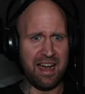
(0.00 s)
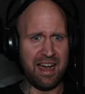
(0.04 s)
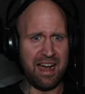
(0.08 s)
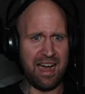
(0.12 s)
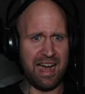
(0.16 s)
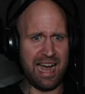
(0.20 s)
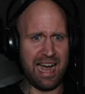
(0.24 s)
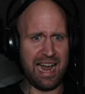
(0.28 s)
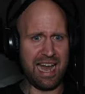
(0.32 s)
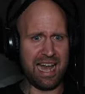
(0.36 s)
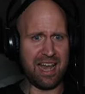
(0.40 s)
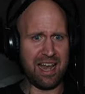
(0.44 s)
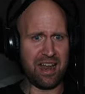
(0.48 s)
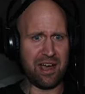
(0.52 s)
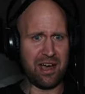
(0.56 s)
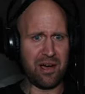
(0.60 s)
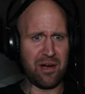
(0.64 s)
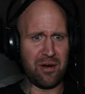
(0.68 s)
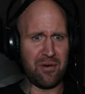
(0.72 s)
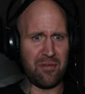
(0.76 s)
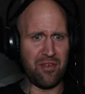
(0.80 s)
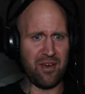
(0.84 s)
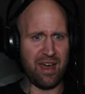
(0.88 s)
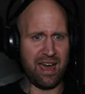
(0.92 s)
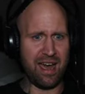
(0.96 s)

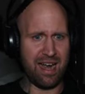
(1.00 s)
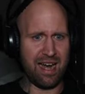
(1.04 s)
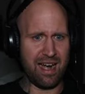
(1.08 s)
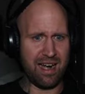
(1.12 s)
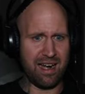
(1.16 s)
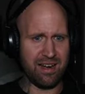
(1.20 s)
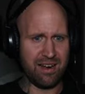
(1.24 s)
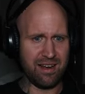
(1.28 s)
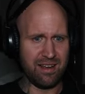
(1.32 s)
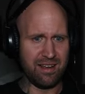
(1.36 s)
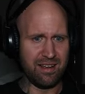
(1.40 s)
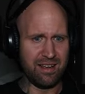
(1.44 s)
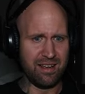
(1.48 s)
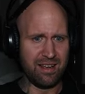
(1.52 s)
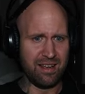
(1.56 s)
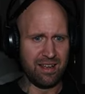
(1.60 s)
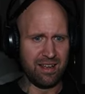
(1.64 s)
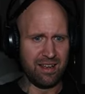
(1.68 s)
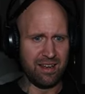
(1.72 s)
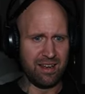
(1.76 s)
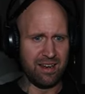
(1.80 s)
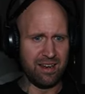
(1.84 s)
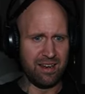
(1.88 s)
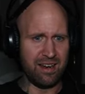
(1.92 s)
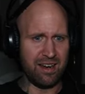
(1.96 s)
Hello there!
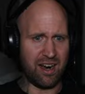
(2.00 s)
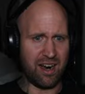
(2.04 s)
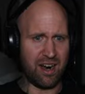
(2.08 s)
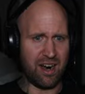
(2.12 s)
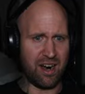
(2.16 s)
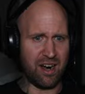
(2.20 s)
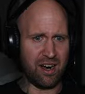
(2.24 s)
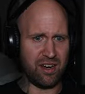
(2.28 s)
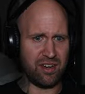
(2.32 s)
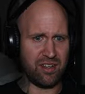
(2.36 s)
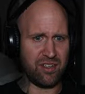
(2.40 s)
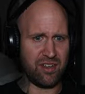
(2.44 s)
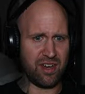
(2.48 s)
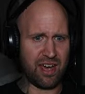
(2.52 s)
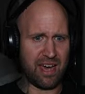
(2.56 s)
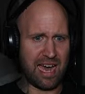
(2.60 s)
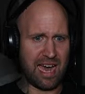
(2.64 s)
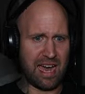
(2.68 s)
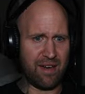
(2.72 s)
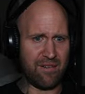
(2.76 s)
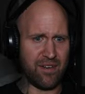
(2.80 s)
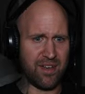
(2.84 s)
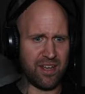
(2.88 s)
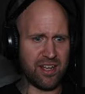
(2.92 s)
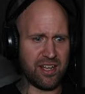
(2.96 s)
Are you
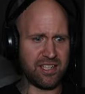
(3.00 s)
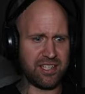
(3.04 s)
having